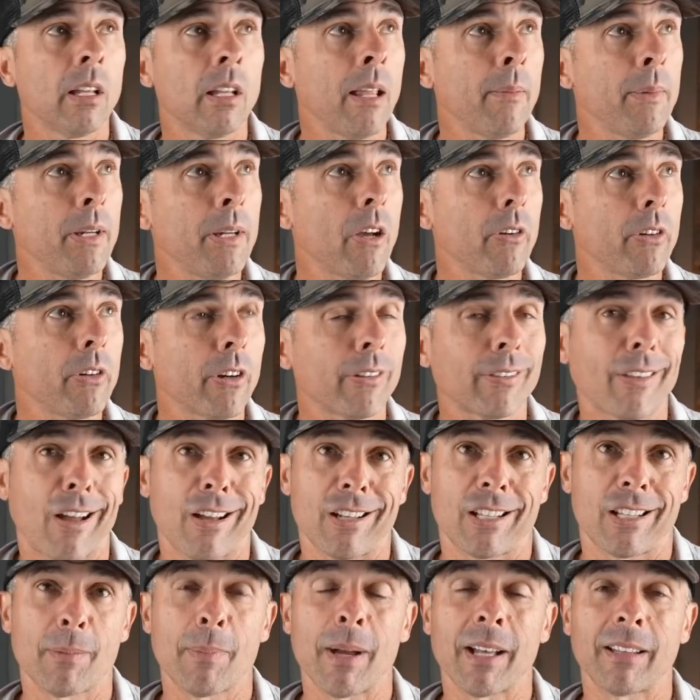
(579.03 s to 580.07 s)
Let me know your
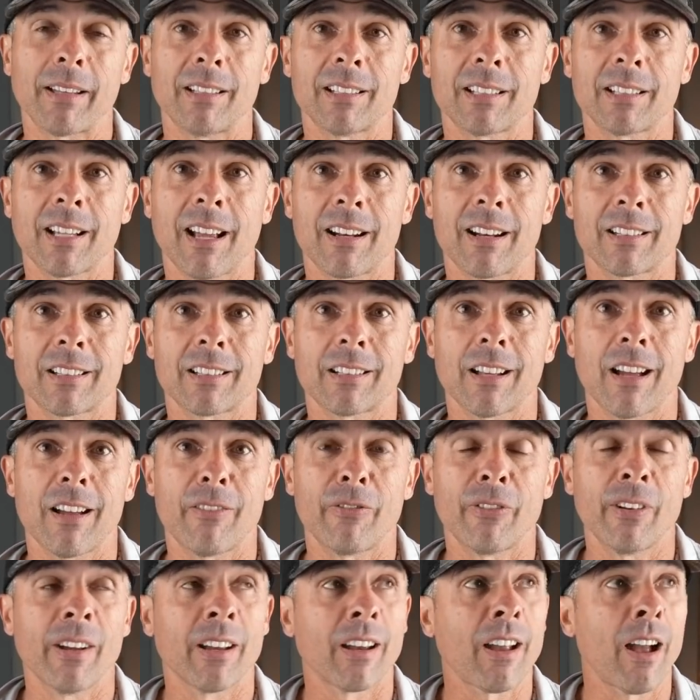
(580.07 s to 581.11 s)
thoughts about this kind of
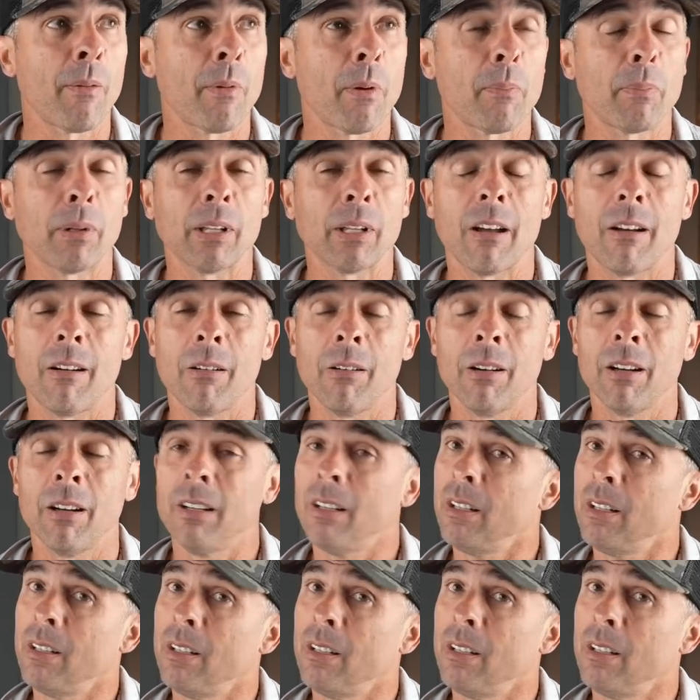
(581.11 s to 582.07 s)
stuff. Comment below.